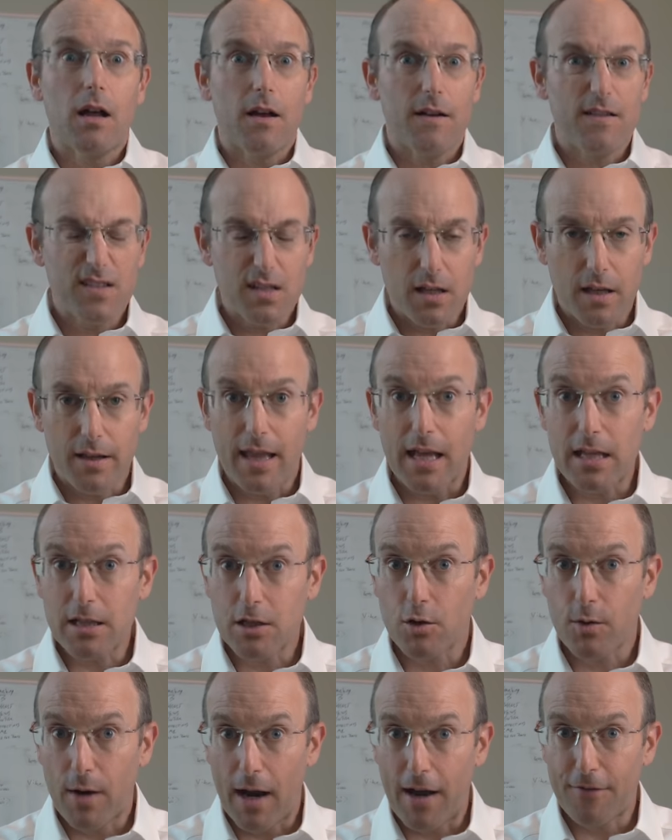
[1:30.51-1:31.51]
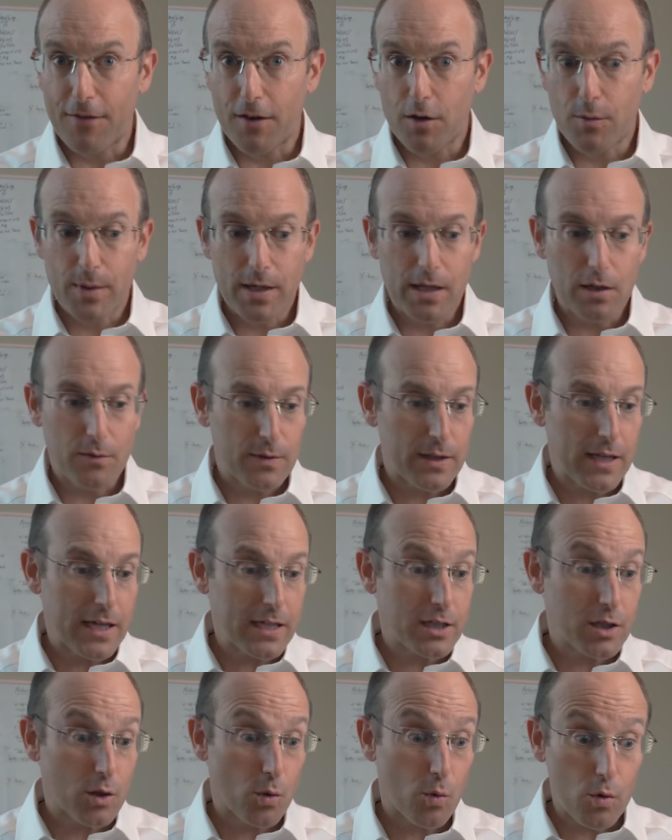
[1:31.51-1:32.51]
all of a sudden, that's a graphic we can
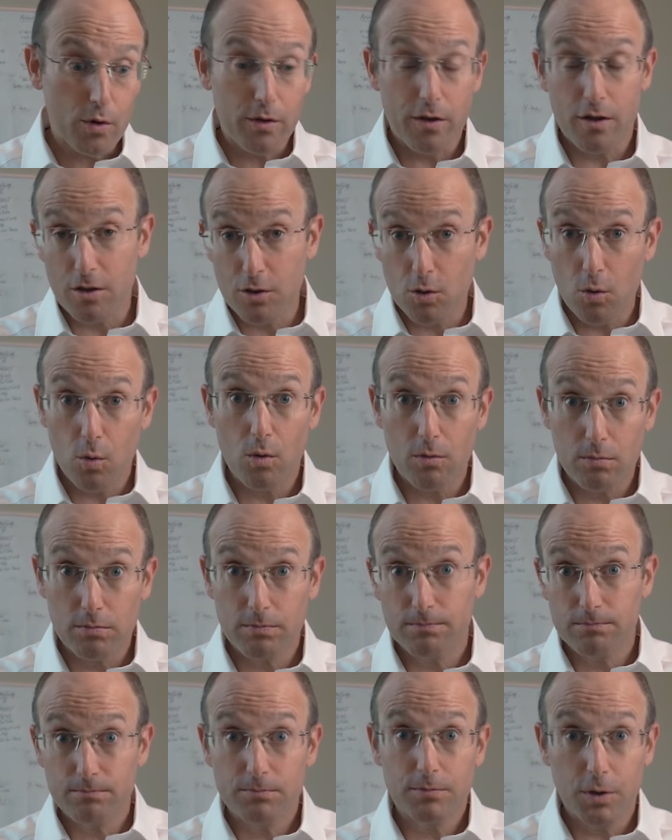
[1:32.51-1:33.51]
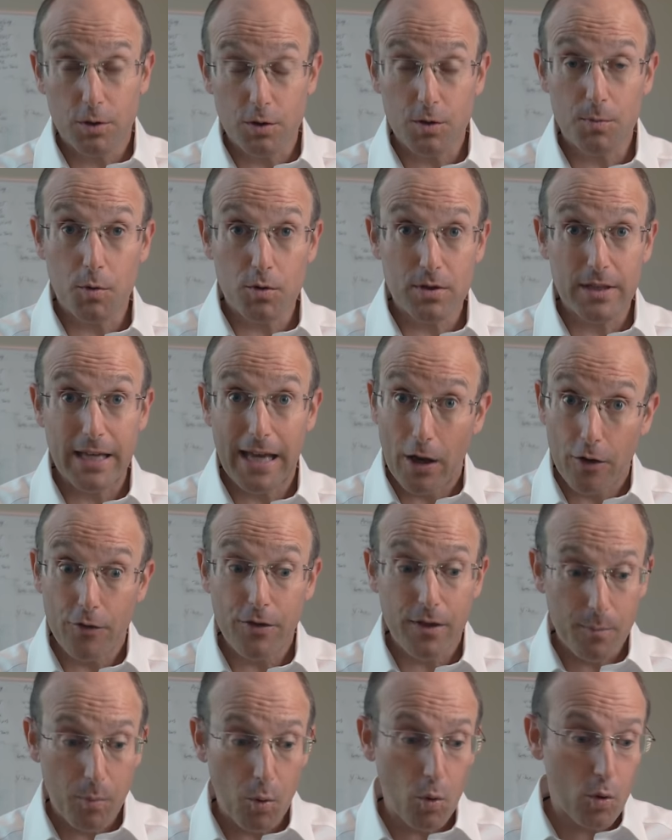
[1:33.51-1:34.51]
relate to. Or the so you know supposedly
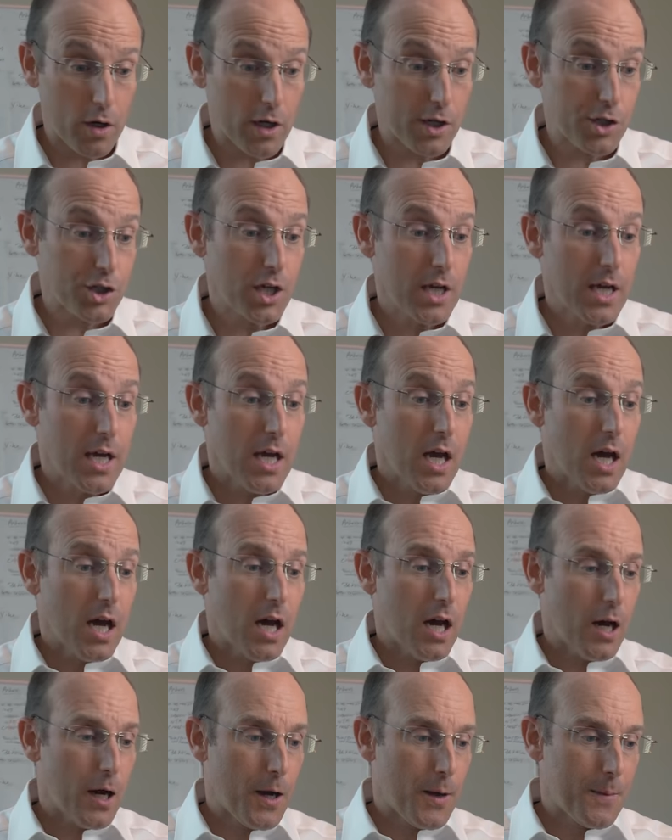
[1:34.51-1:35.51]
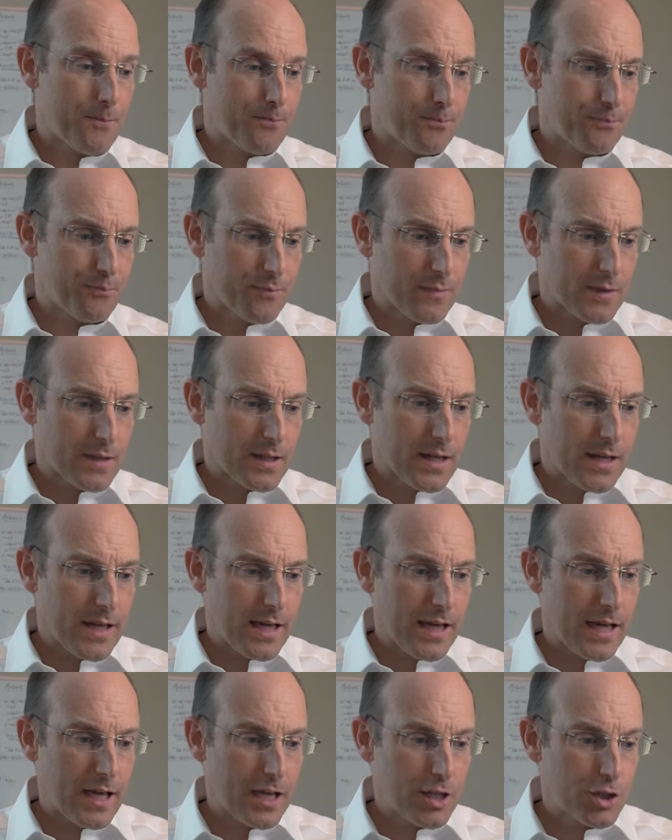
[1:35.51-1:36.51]
healthy porridge, um,
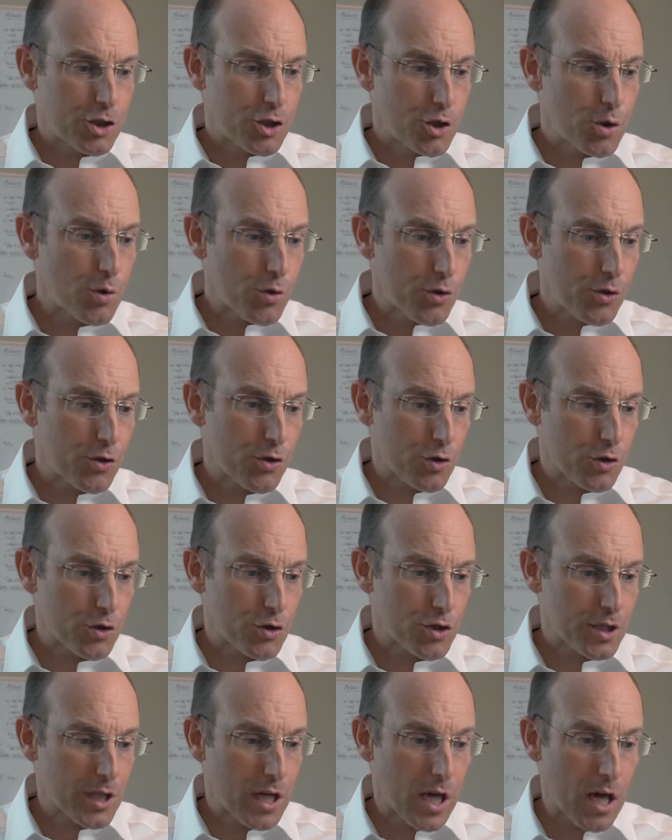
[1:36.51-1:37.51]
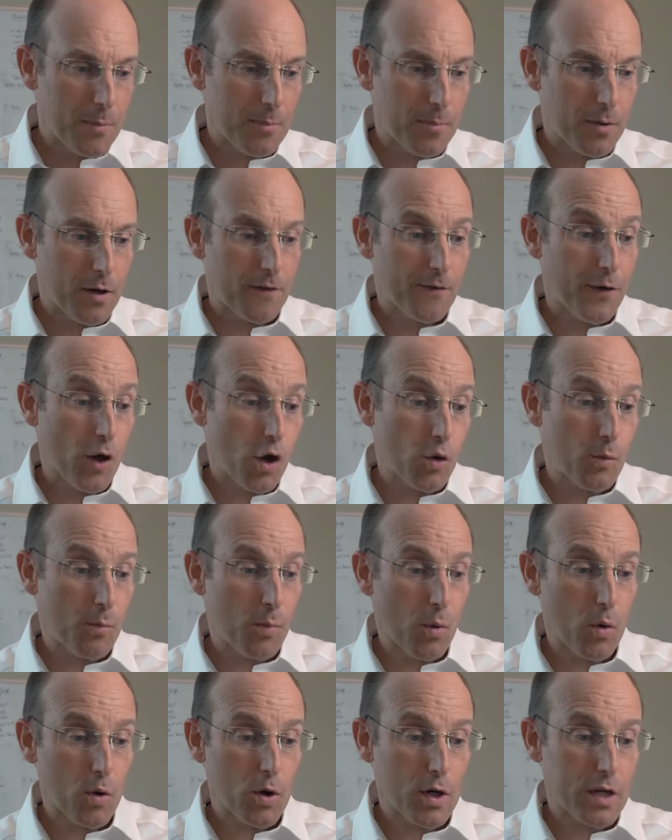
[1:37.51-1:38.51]
a two thirds cup of oat
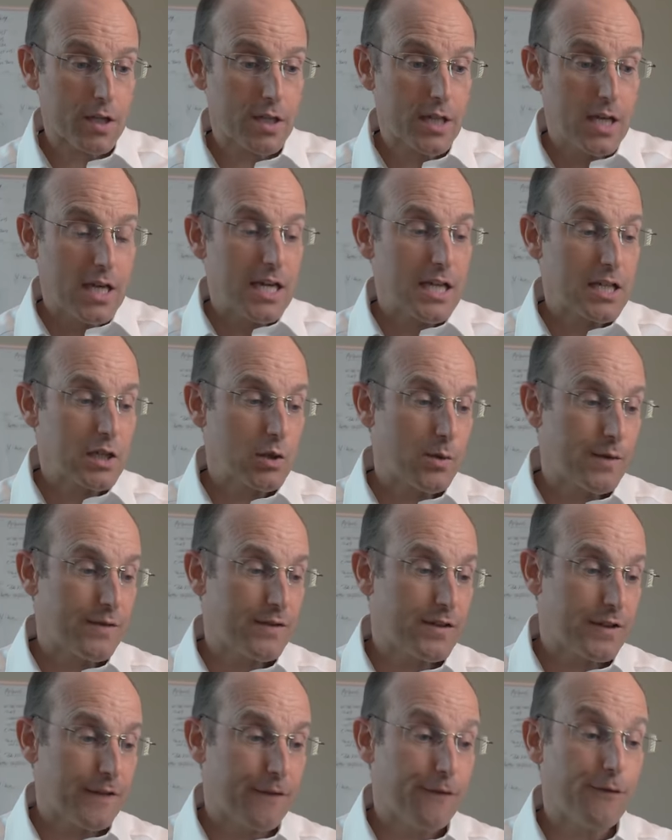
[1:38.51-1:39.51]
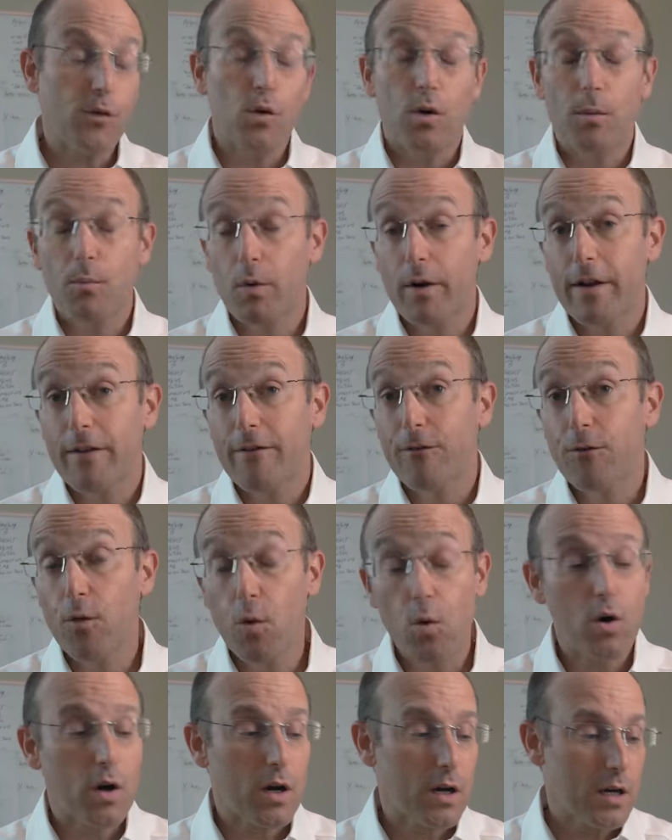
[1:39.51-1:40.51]
porridge is equivalent to
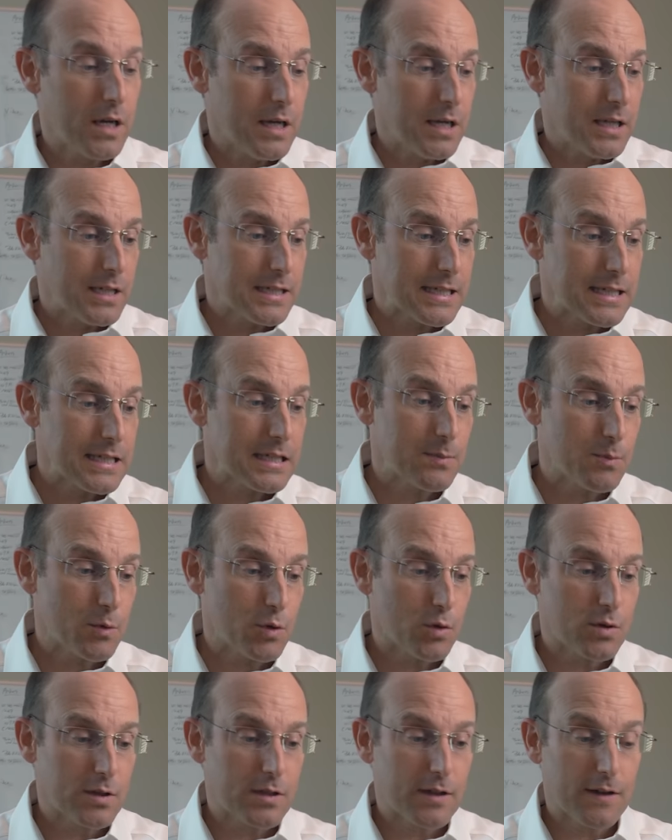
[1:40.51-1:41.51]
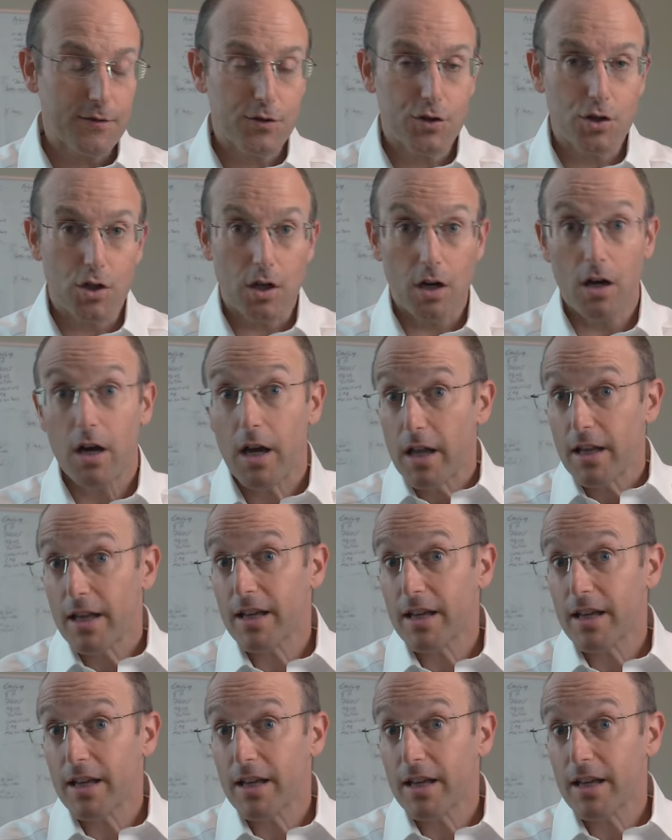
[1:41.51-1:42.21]
4.4 teaspoons of sugar.